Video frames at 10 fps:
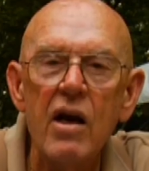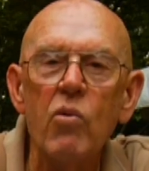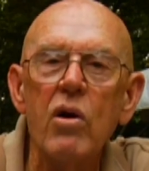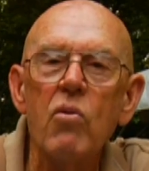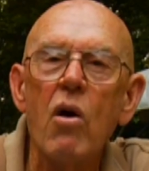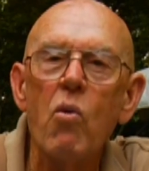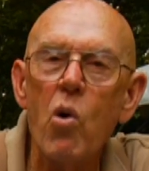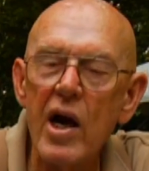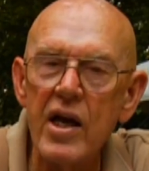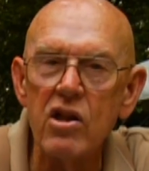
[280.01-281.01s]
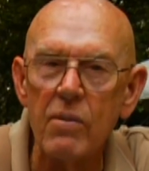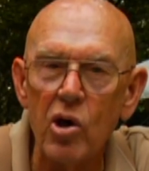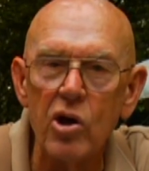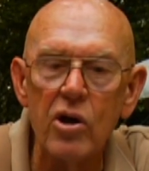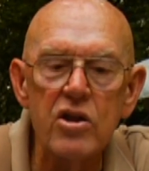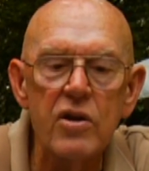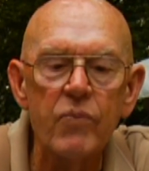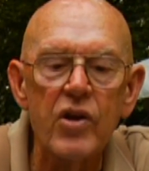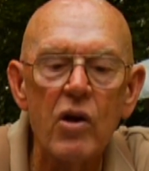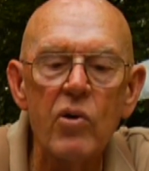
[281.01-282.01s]
We will weigh the birds.
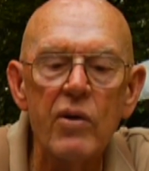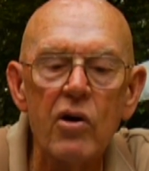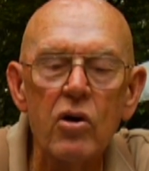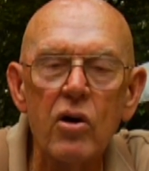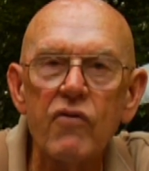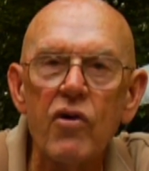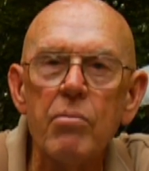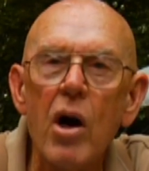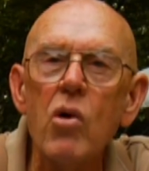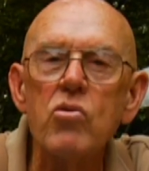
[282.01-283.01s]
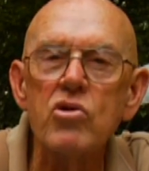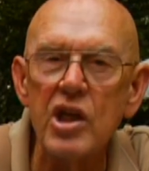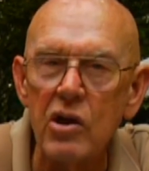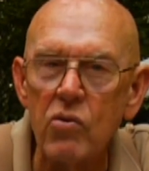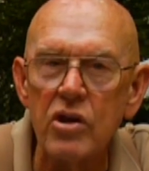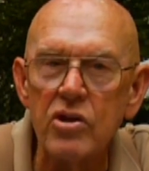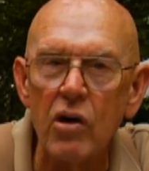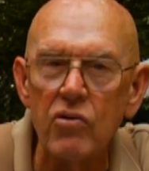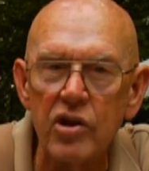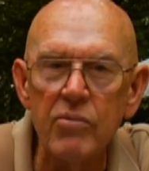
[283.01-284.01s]
We will look for molt sequence
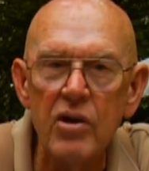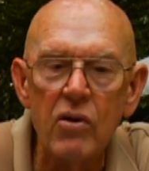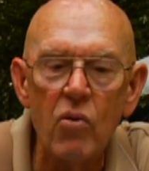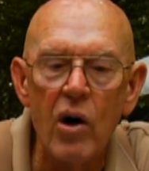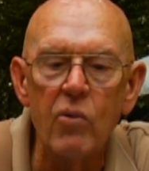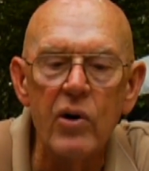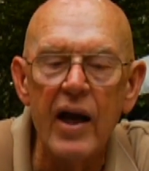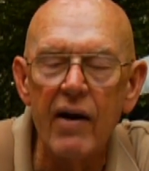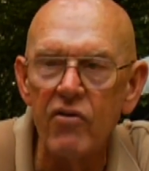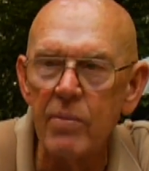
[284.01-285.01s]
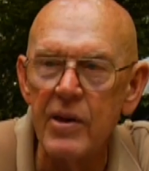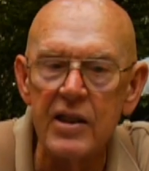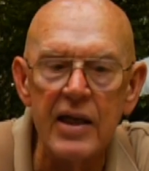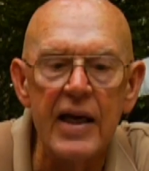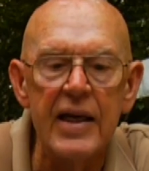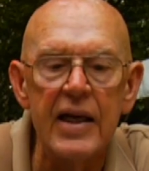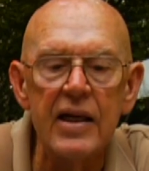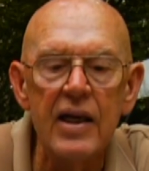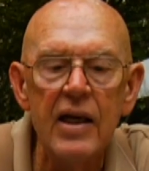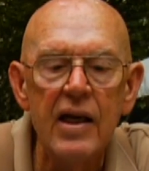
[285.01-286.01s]
on them while we have them in the
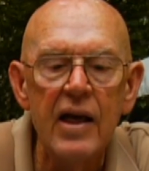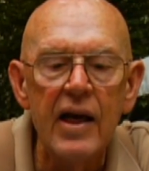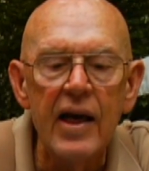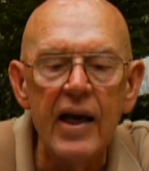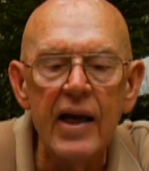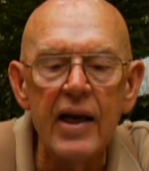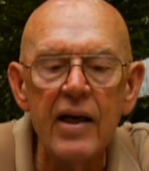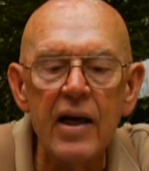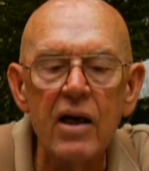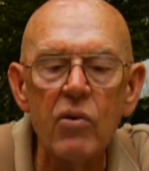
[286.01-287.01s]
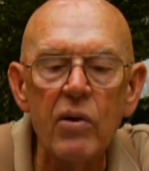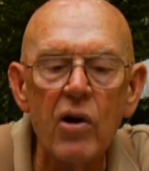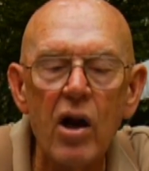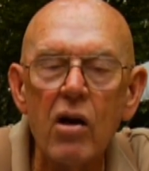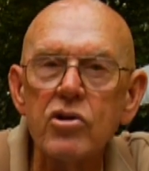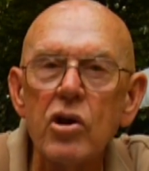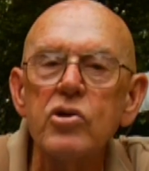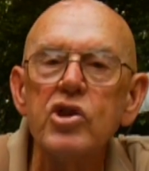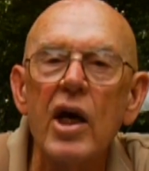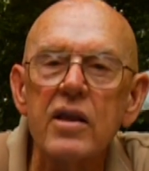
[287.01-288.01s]
hand, and we will also
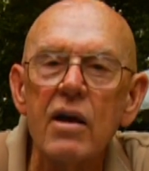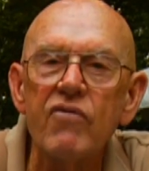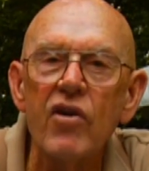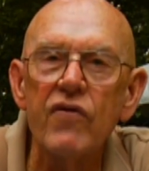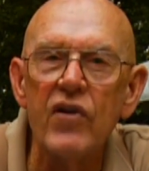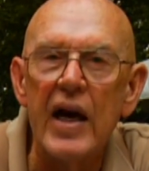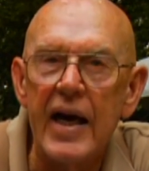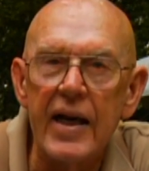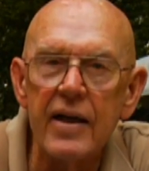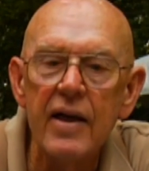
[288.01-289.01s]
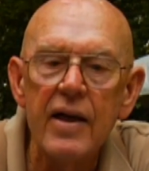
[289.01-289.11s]
check them for fat.